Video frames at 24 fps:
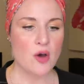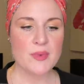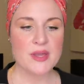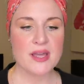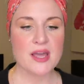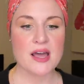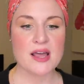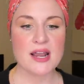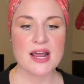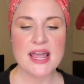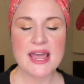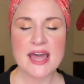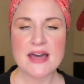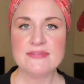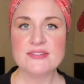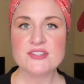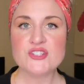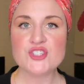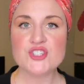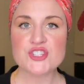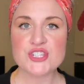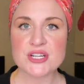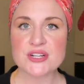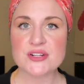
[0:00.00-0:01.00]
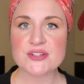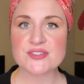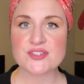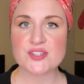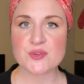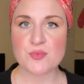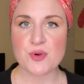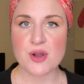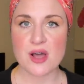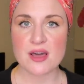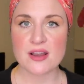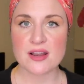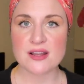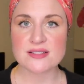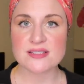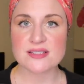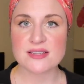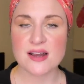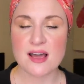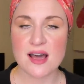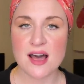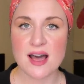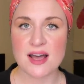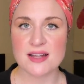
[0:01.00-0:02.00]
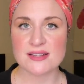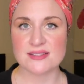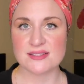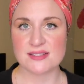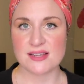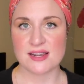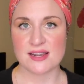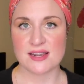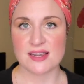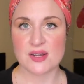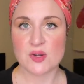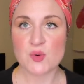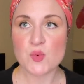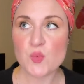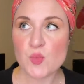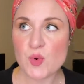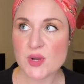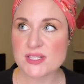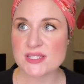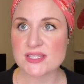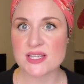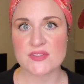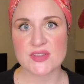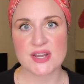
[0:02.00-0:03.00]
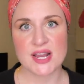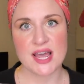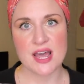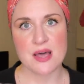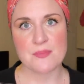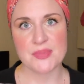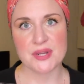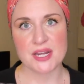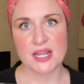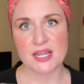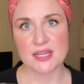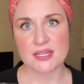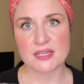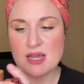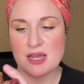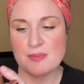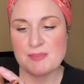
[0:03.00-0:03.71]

Oh my God, I haven't cheersed a product in a hot second. What's even happening?